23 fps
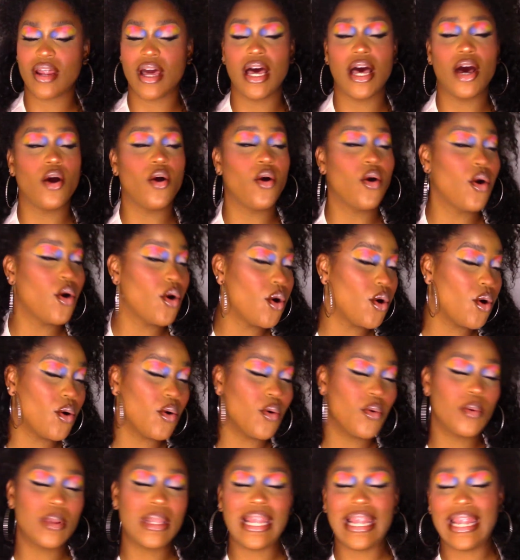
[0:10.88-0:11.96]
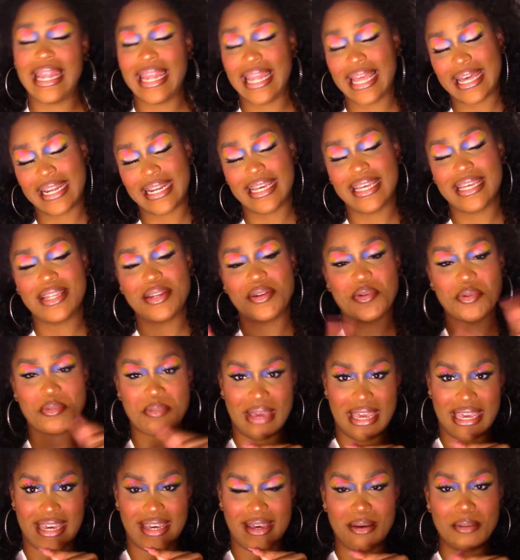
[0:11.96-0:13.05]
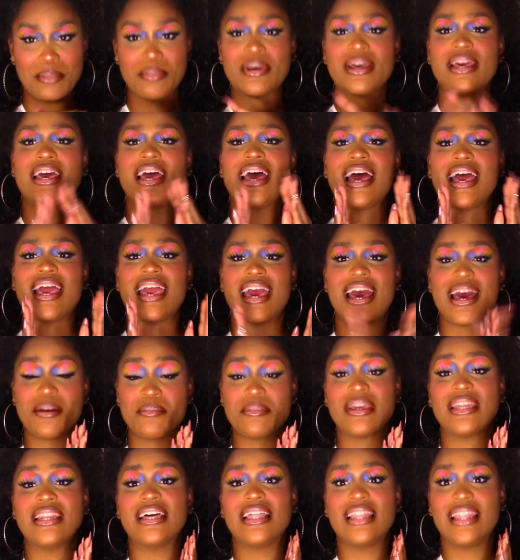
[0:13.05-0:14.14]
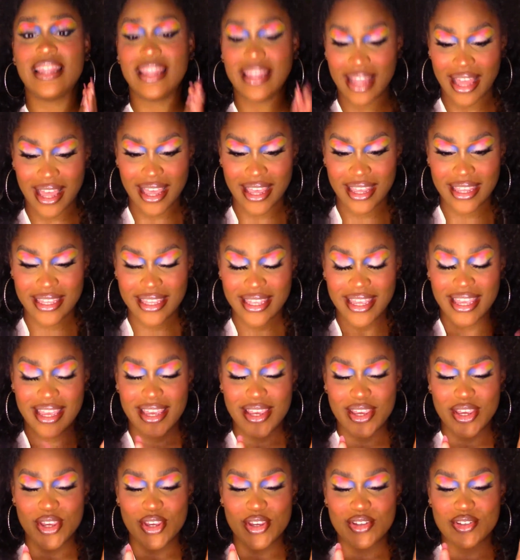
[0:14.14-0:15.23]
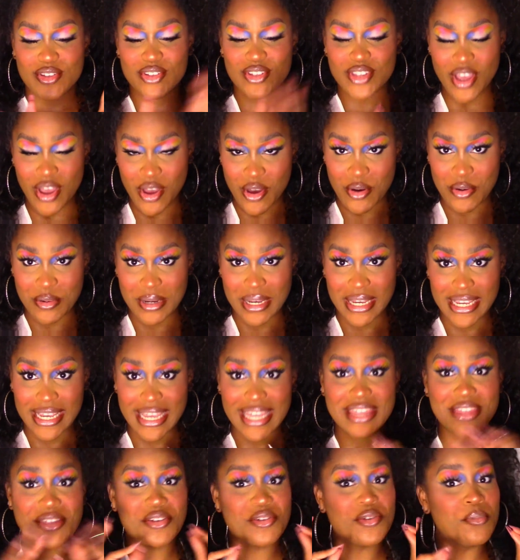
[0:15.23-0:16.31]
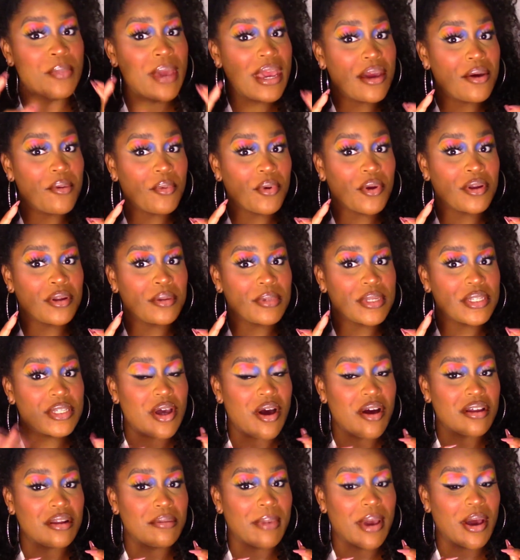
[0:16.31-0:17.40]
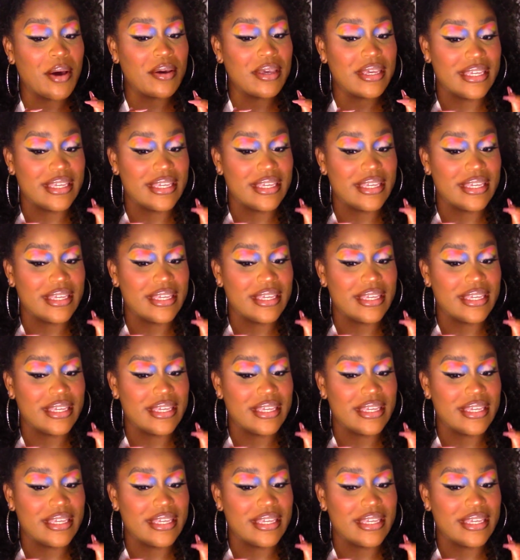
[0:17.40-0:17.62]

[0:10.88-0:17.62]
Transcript: a whole lot of new makeup. I mean a lot. So the new makeup we're gonna be talking about